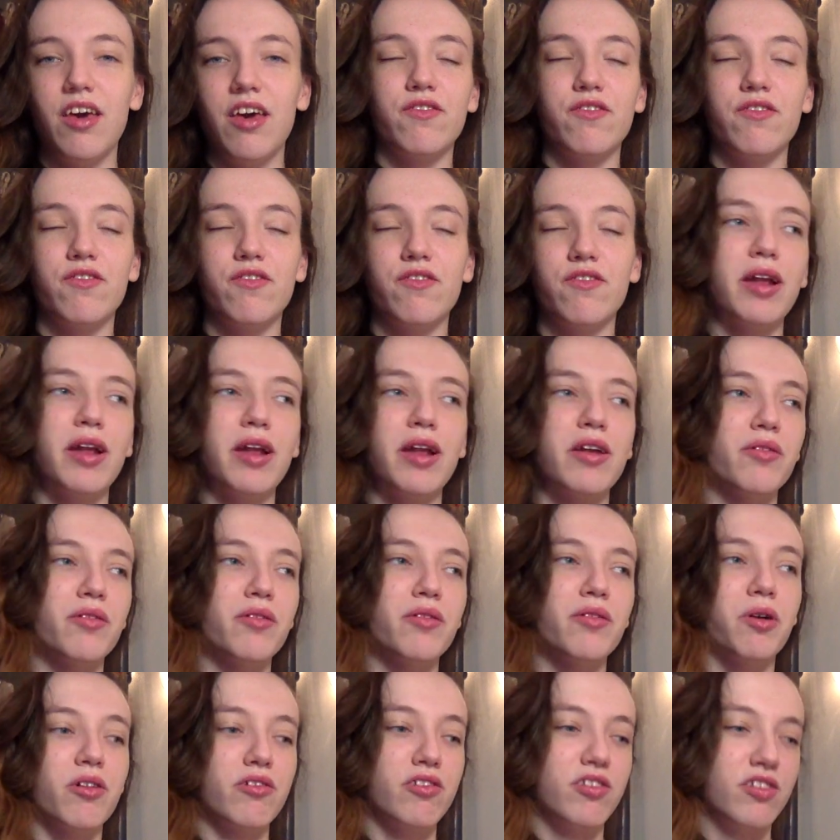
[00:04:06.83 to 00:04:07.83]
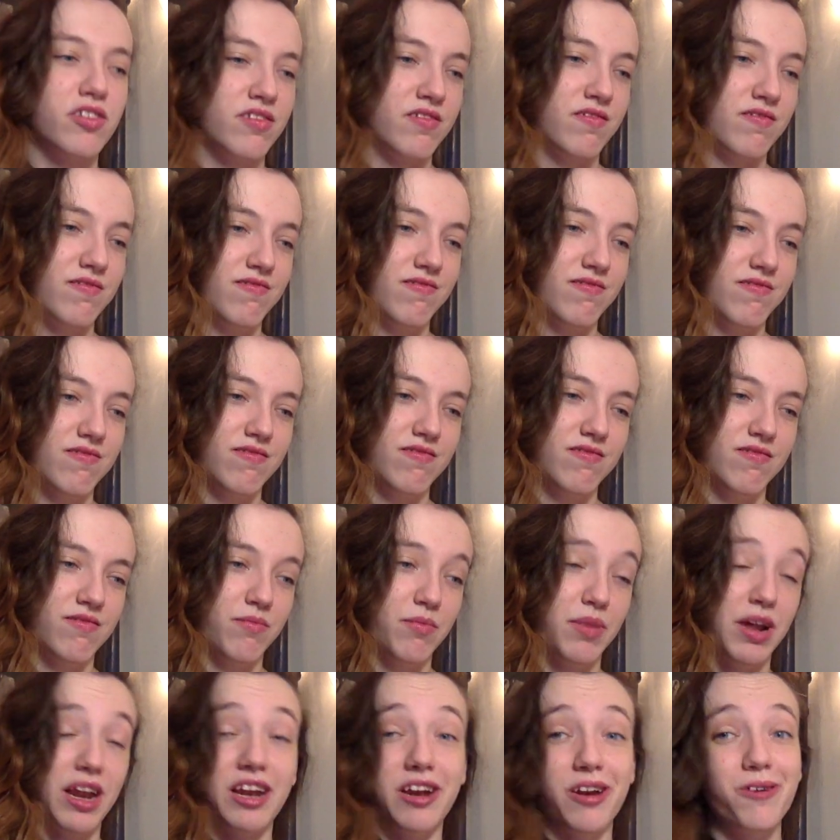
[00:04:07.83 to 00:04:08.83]
For better or worse.
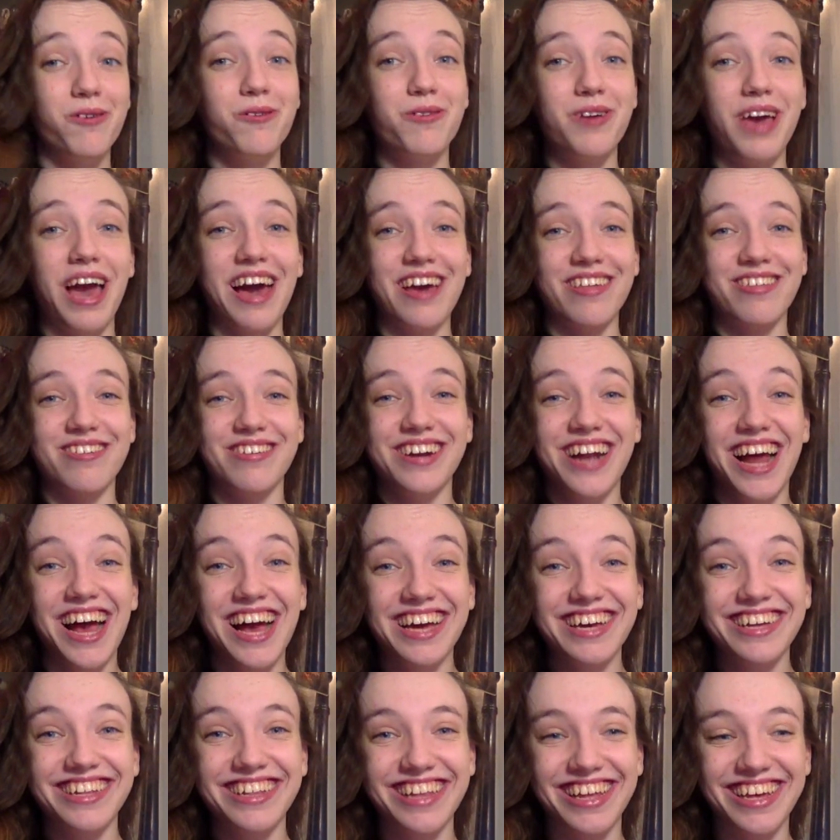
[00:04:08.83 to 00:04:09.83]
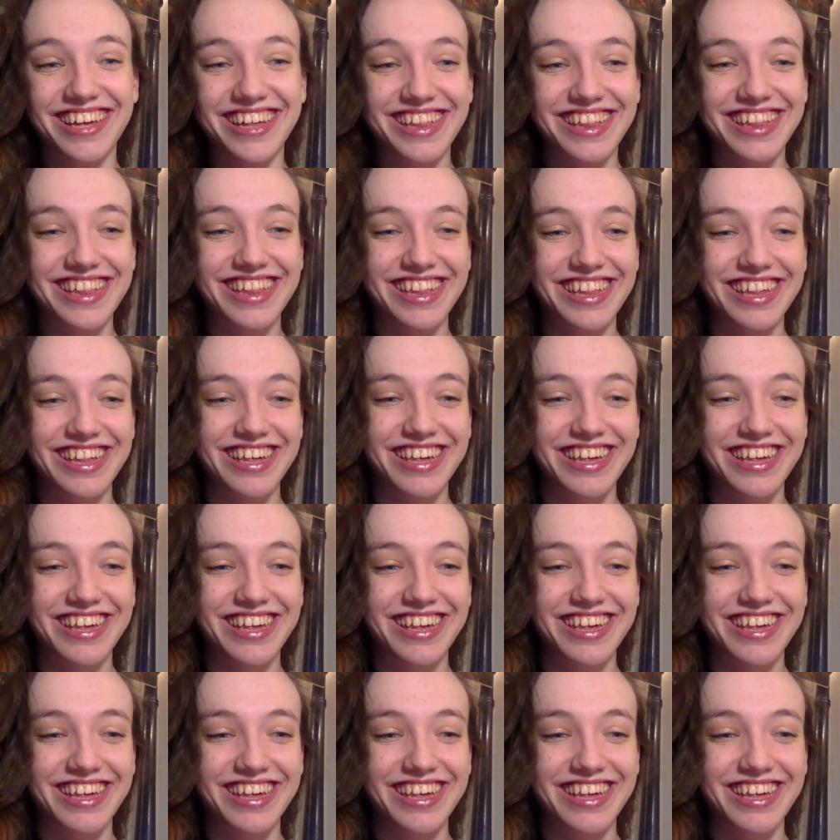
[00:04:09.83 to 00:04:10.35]
But I know who Katherine Heigl is.